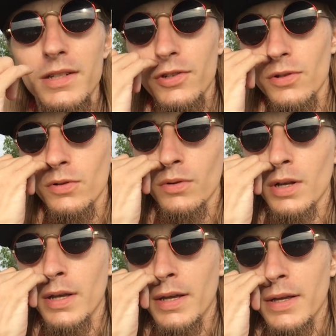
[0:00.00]
And so
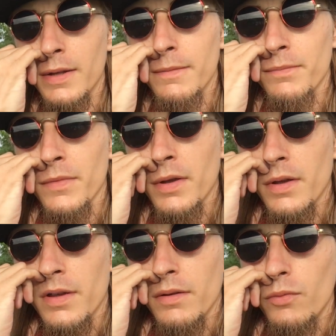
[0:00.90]

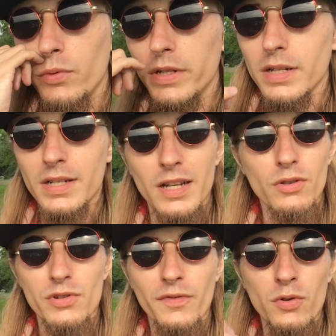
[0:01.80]
we can take
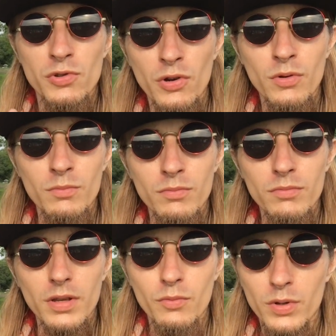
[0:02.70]
those phones home,
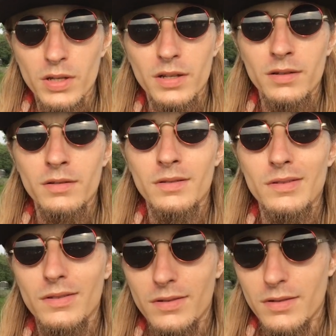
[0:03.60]
and we
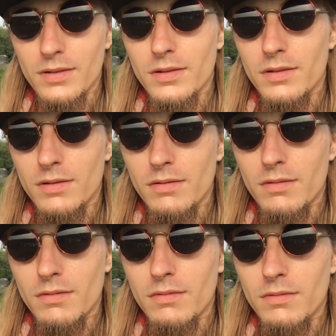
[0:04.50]
can
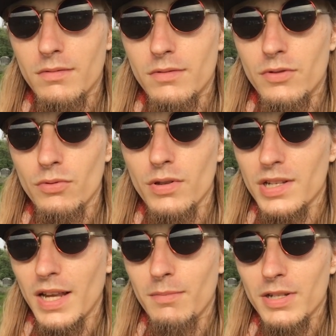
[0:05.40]
do the
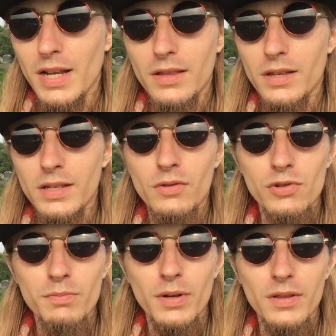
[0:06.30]
same exact thing in
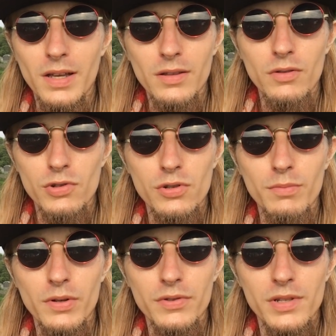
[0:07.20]
those that those two
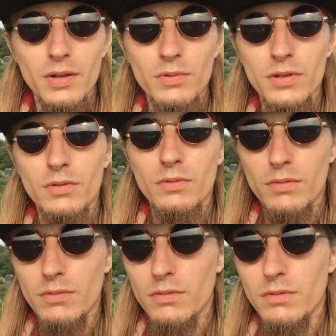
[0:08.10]
buildings that we
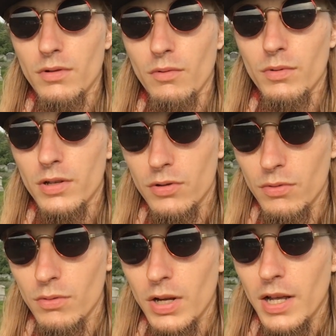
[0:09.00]
do, you know, we could
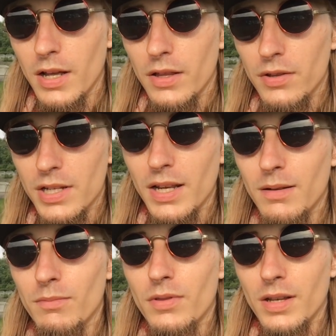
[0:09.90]
do the
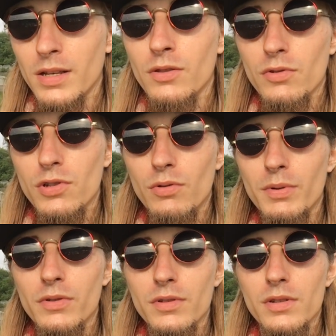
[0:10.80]
same thing in those two
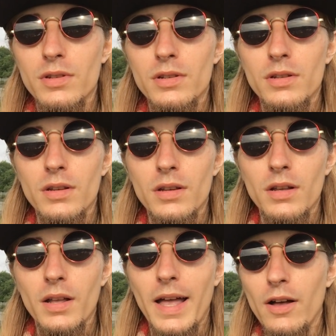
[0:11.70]
buildings
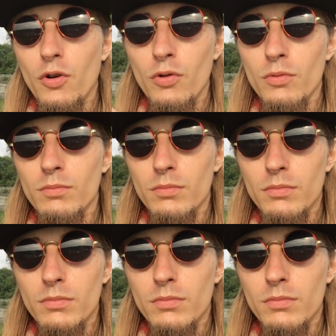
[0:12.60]
at home.